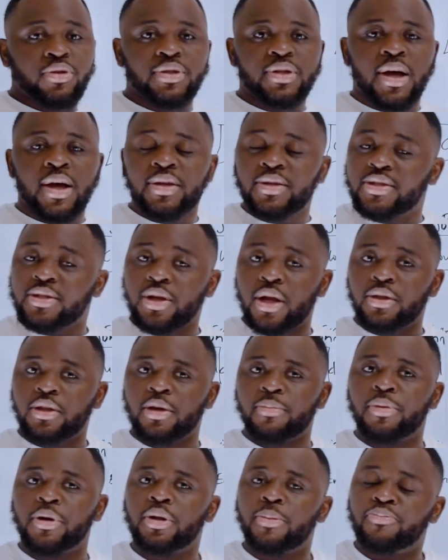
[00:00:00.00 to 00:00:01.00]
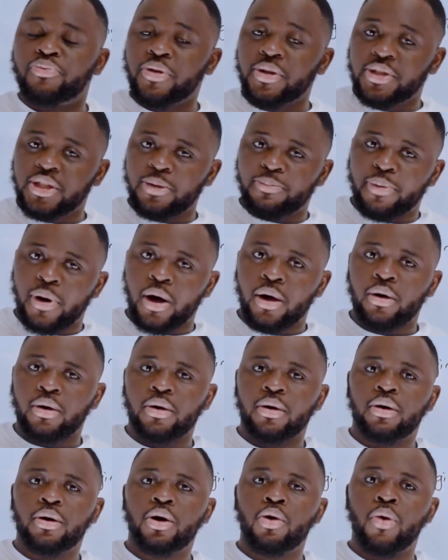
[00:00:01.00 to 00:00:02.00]
user is nothing but a
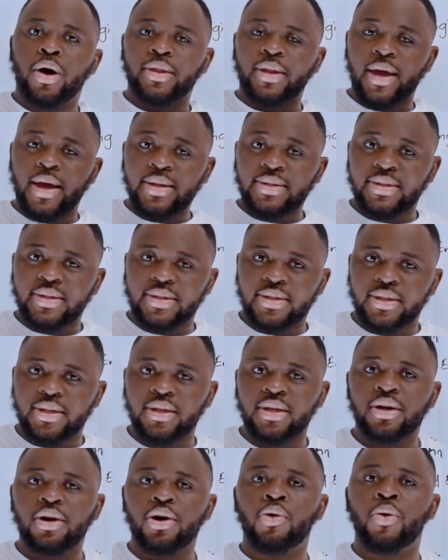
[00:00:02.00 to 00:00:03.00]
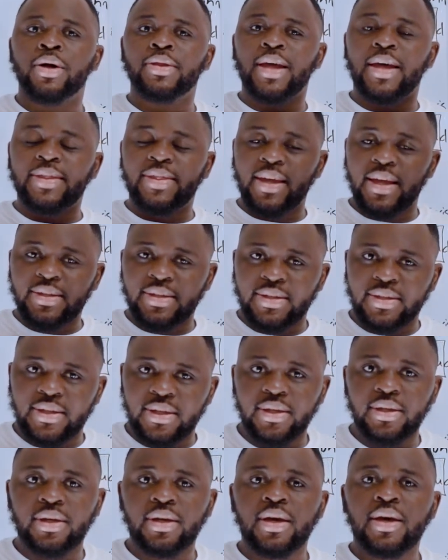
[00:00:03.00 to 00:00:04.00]
principal or an entity or an
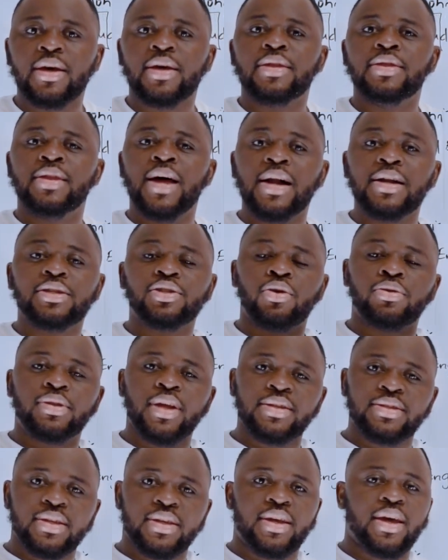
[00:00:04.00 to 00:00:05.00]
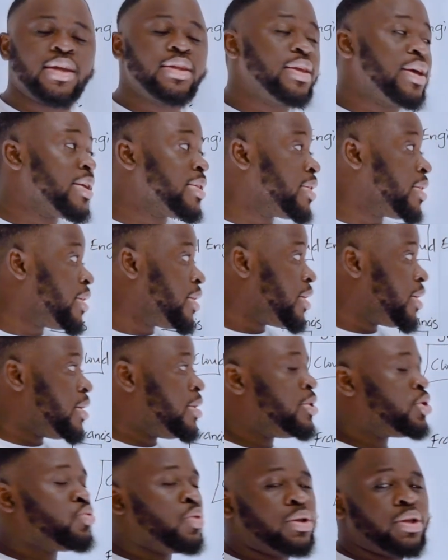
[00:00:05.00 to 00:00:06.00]
identity that is authenticated
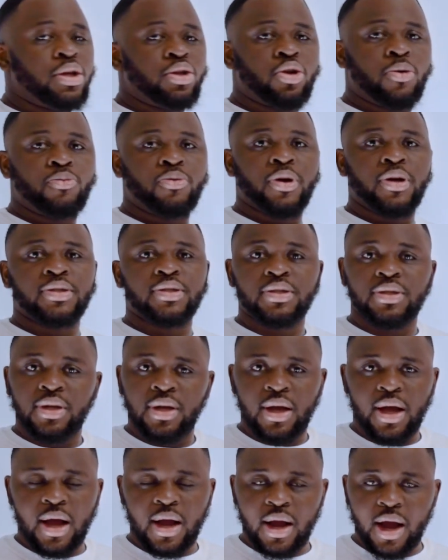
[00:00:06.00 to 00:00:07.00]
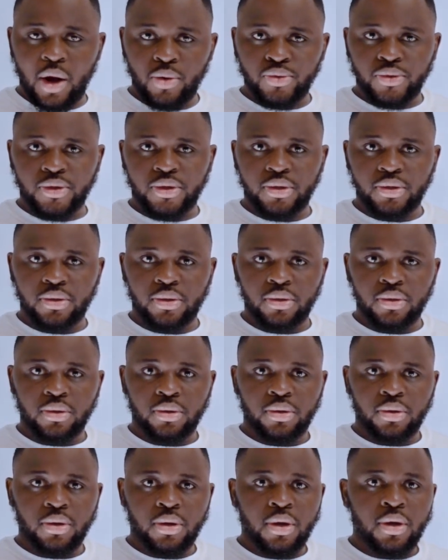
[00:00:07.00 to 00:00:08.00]
into an AWS account.
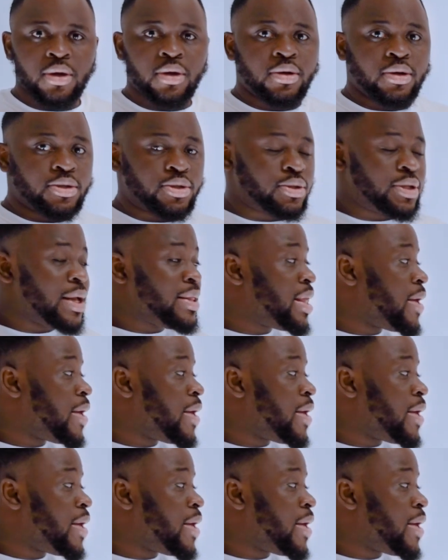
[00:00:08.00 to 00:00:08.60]
So that